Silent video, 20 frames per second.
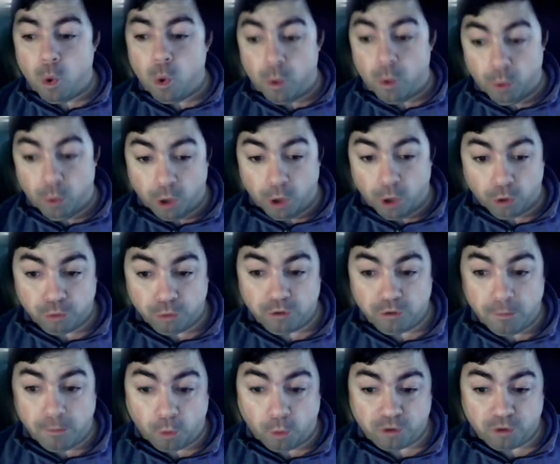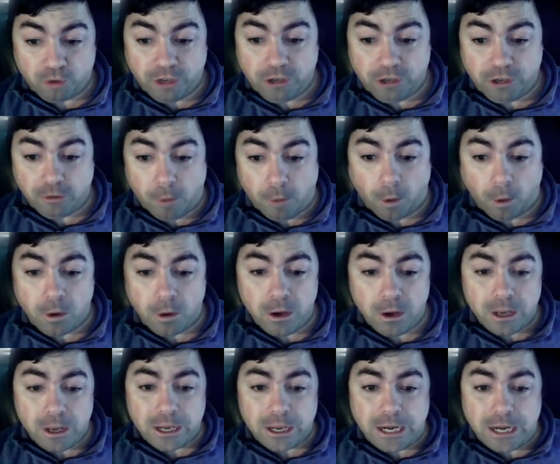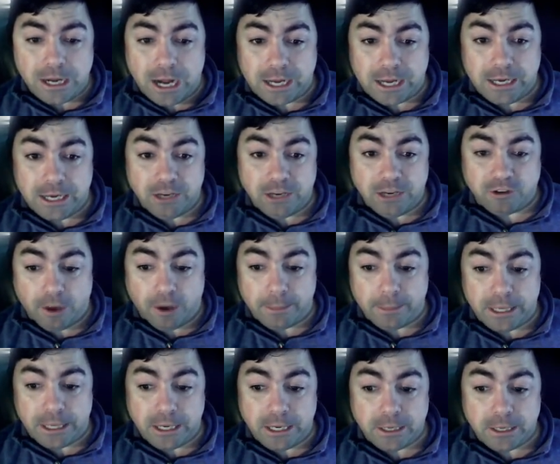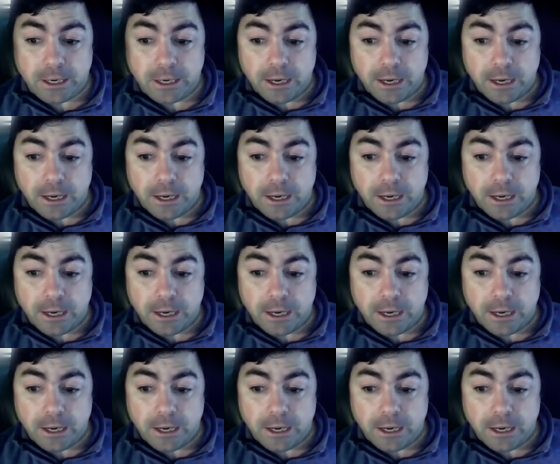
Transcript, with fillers: We will go through some more states tomorrow. Connecticut is coming in